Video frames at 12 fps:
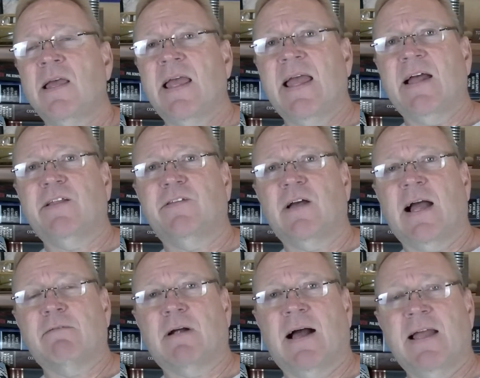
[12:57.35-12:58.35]
And
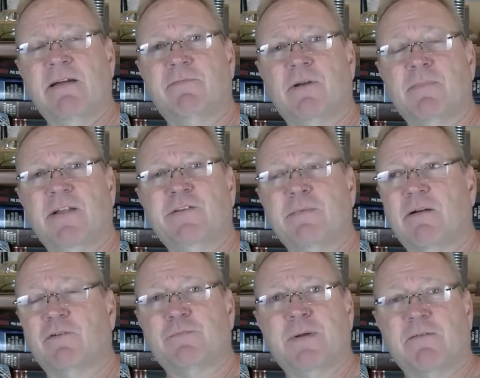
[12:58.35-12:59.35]
I, I have an immense amount
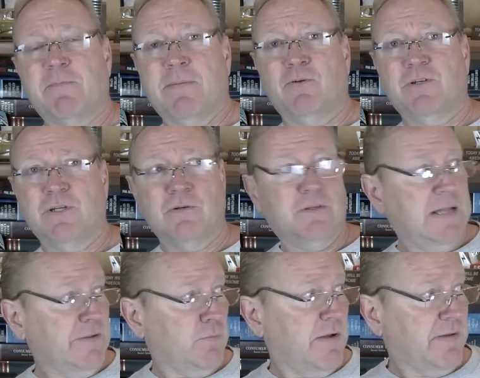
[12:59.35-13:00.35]
of respect for people who do, and
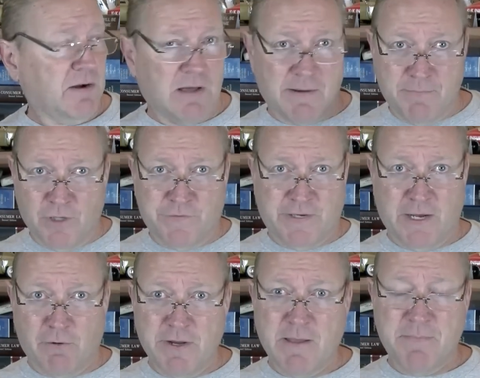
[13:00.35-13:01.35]
that's why I've got a lot of
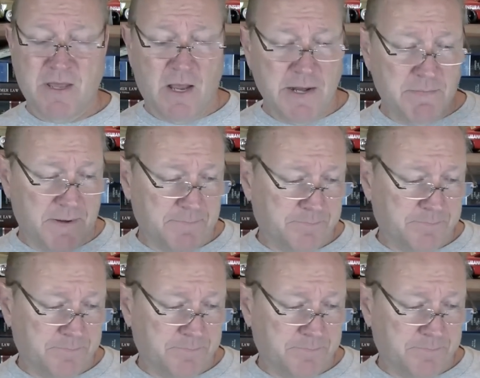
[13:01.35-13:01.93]
militaria behind me.